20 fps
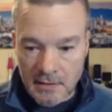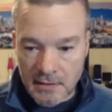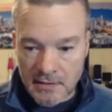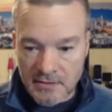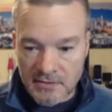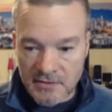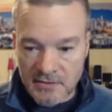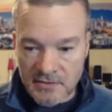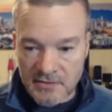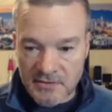
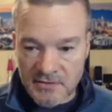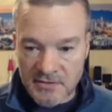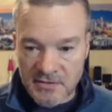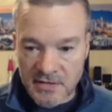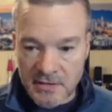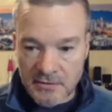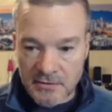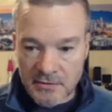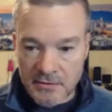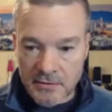nice and
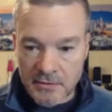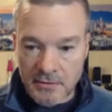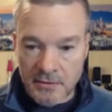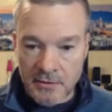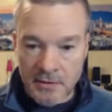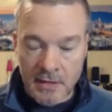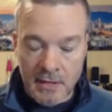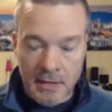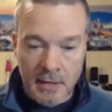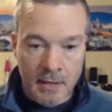centered.
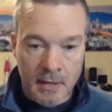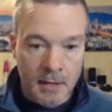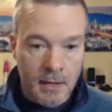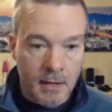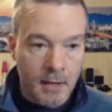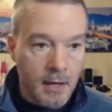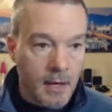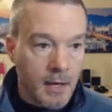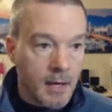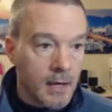
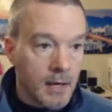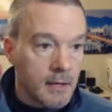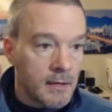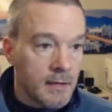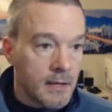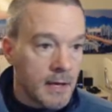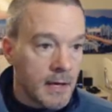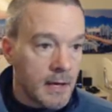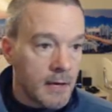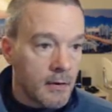
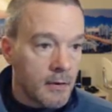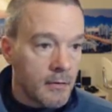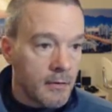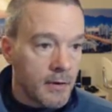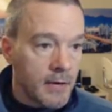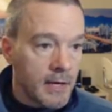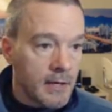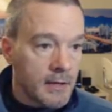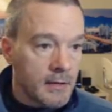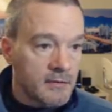And
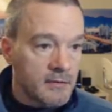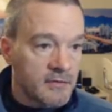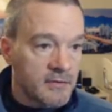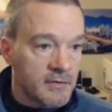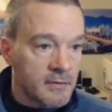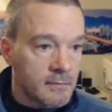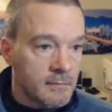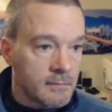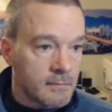now edit,